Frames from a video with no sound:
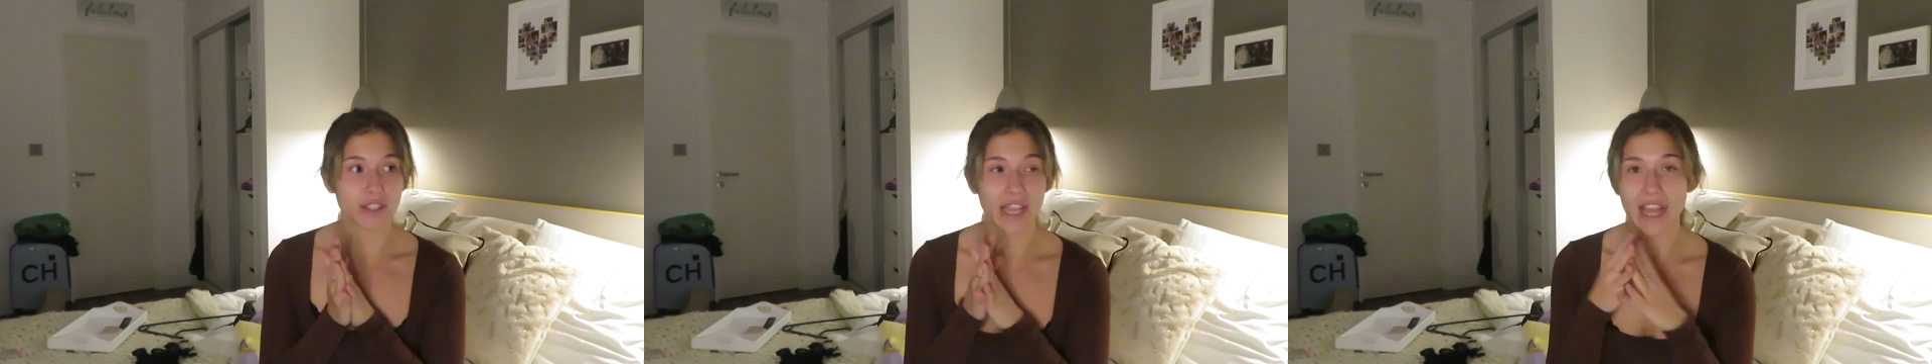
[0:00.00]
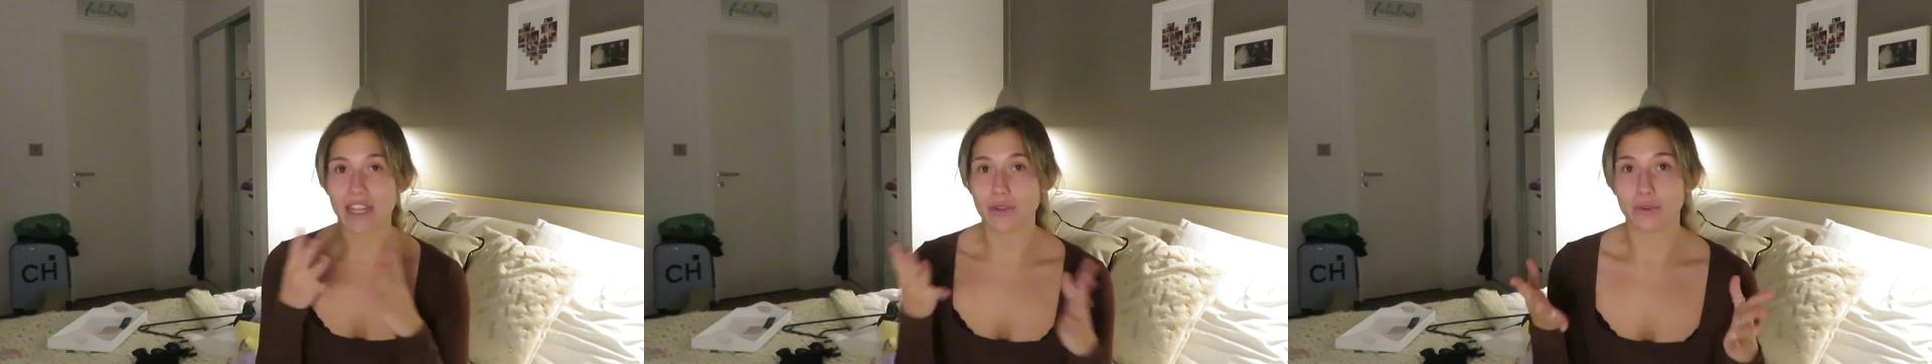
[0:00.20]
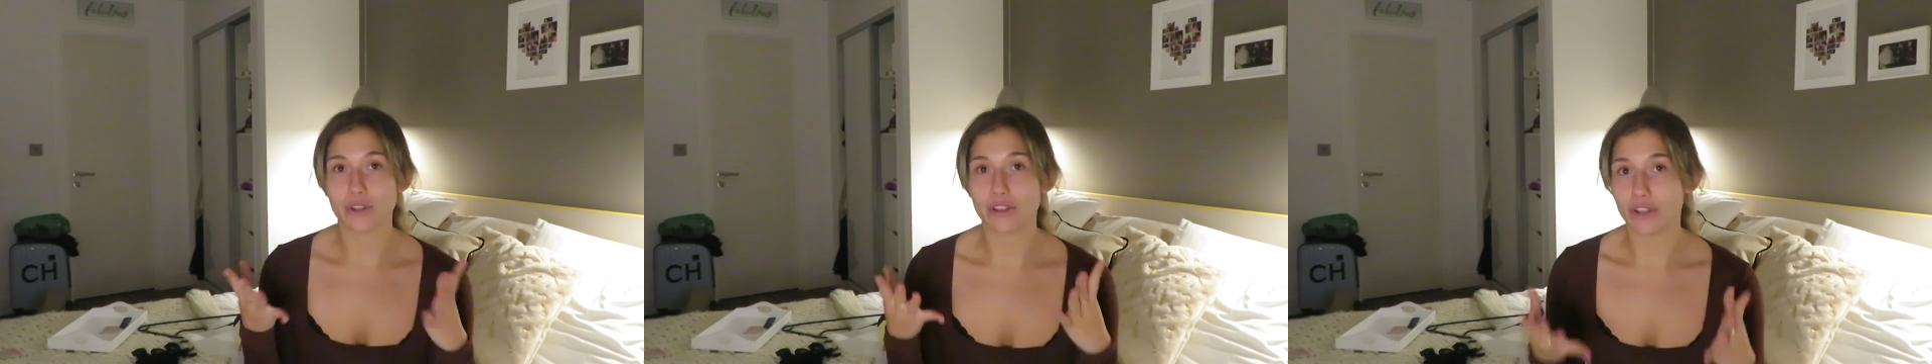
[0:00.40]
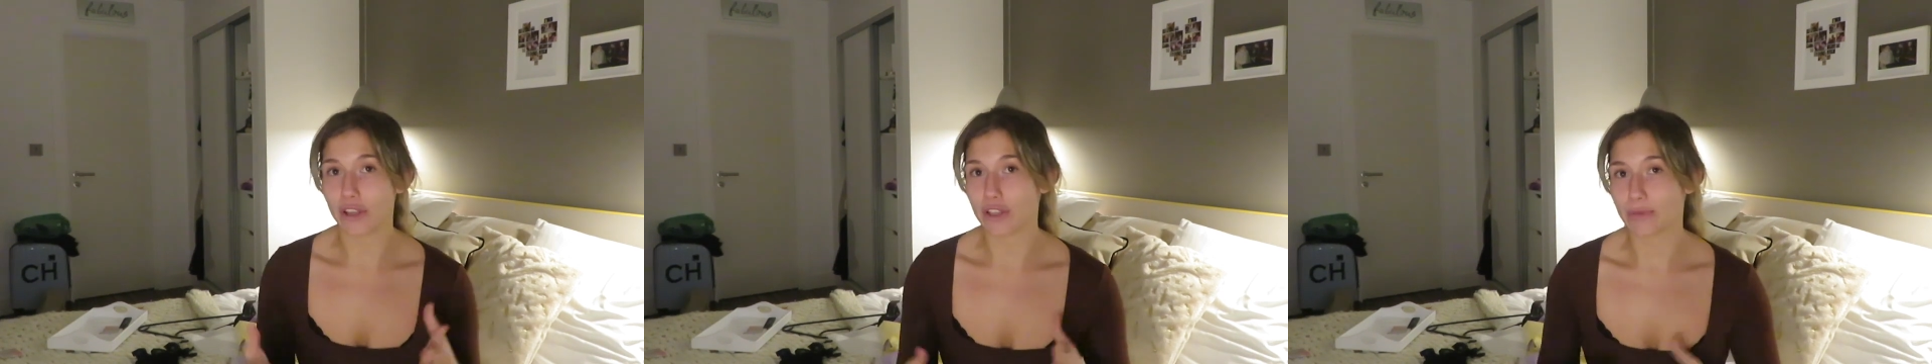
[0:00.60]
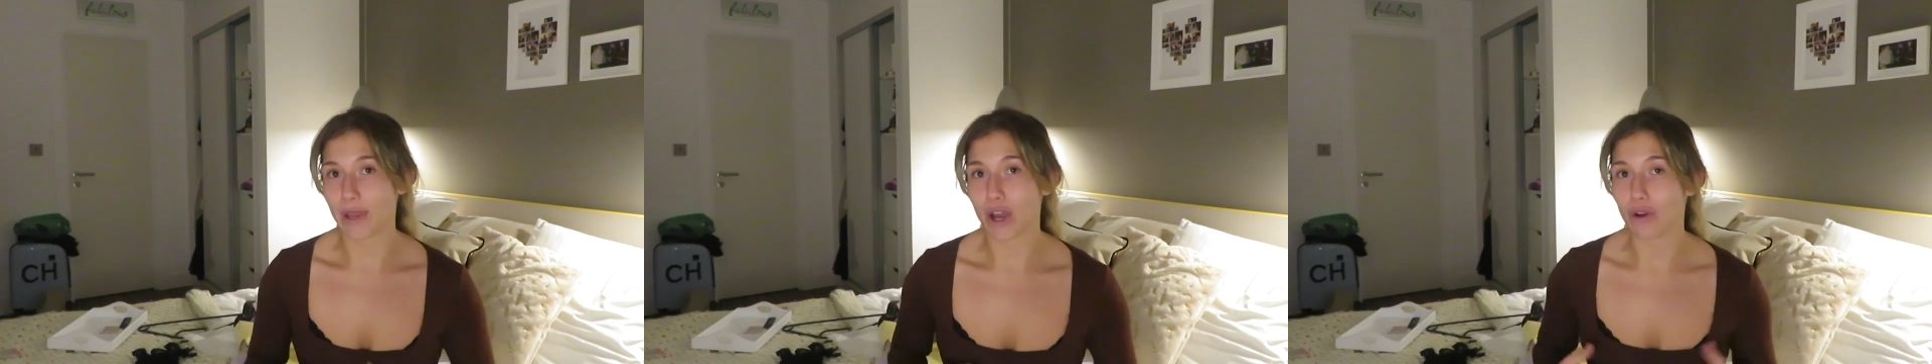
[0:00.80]
Like, anyone who
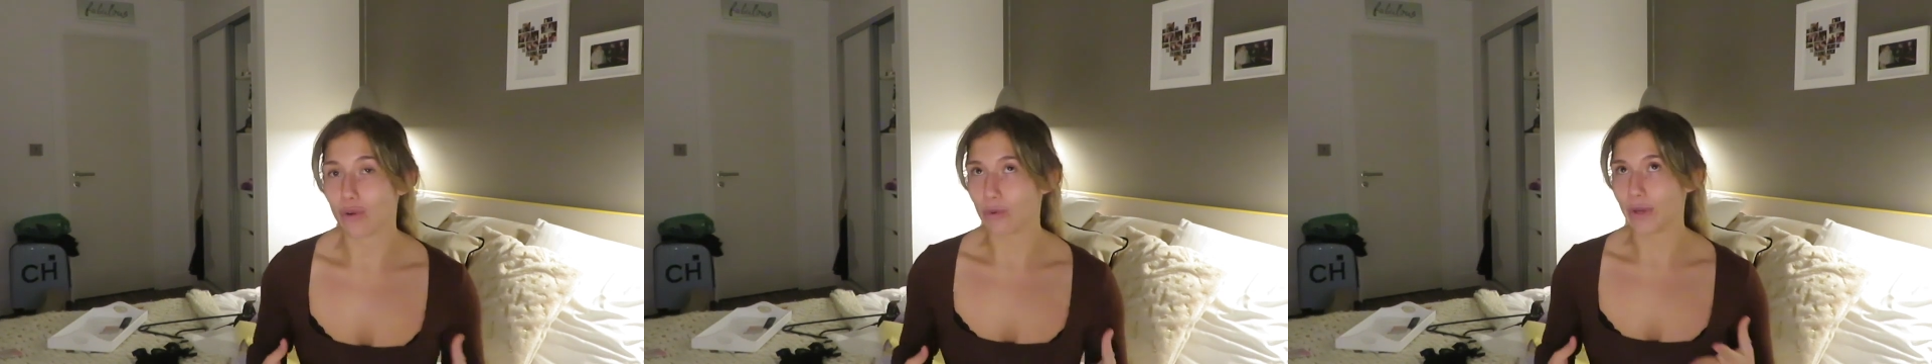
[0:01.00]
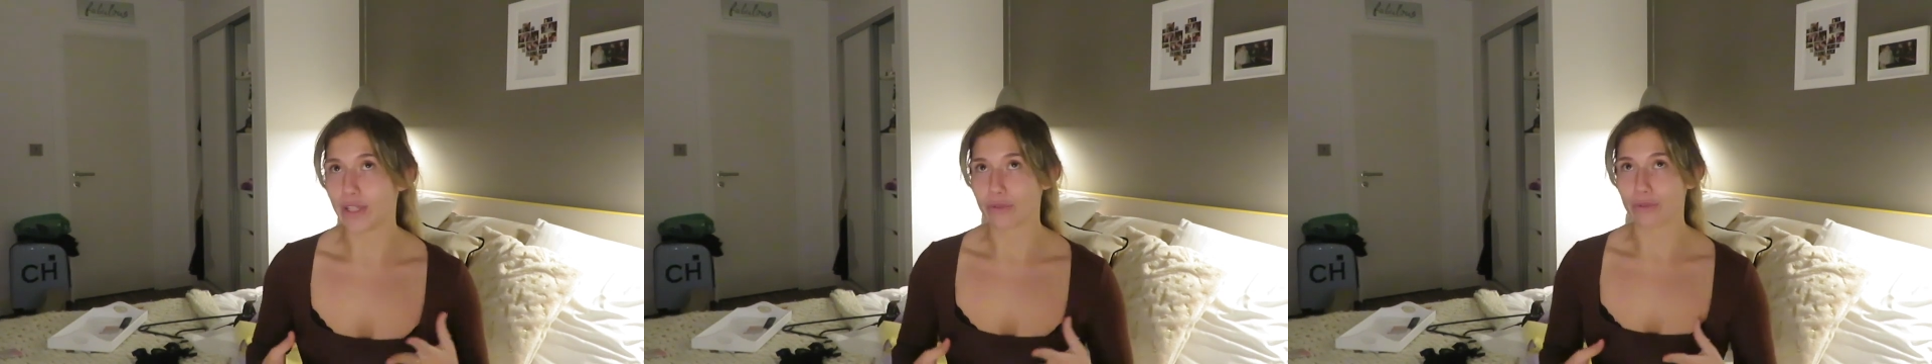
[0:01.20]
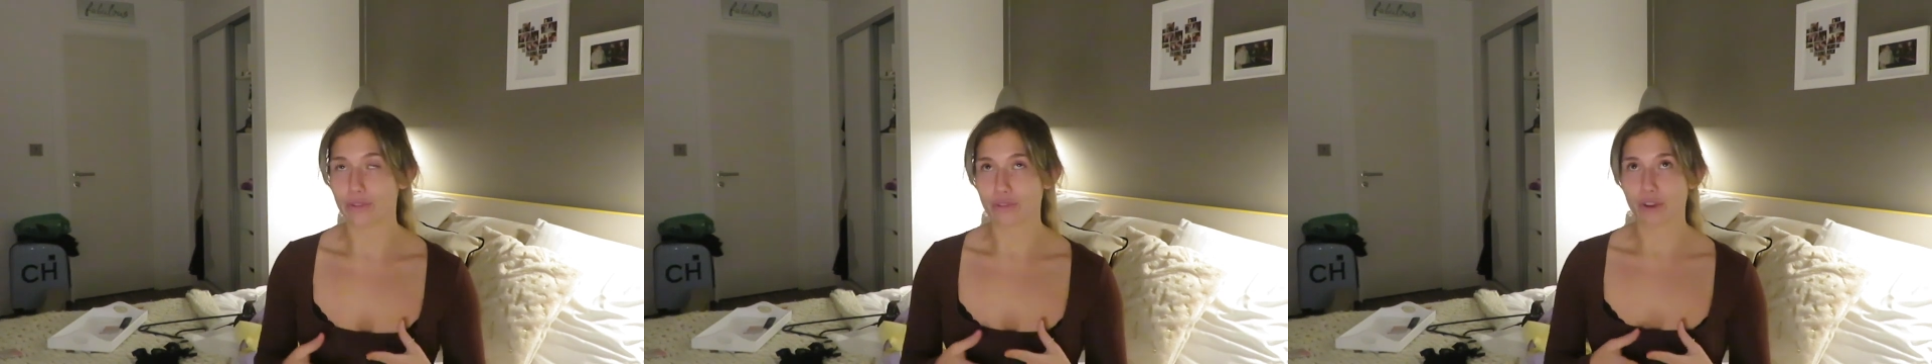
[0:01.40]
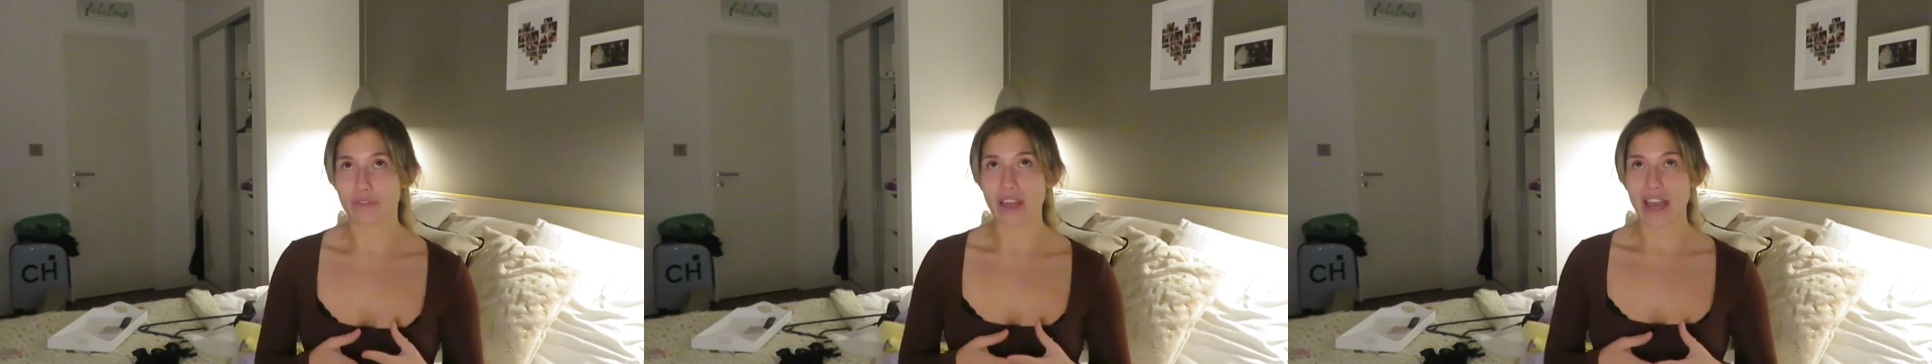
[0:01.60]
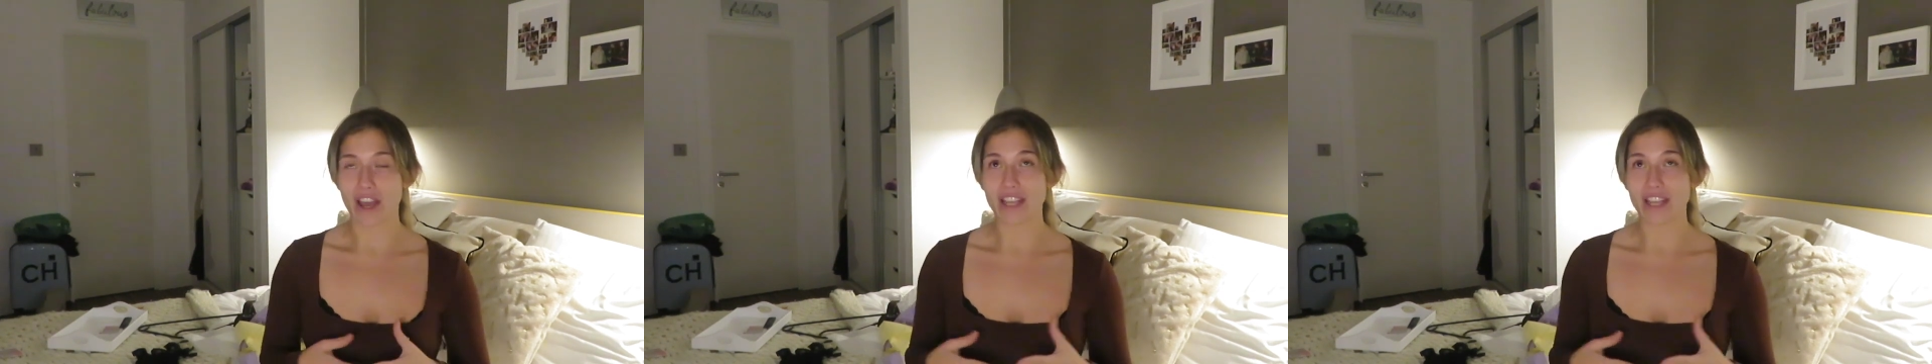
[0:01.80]
knows me, I always order off there.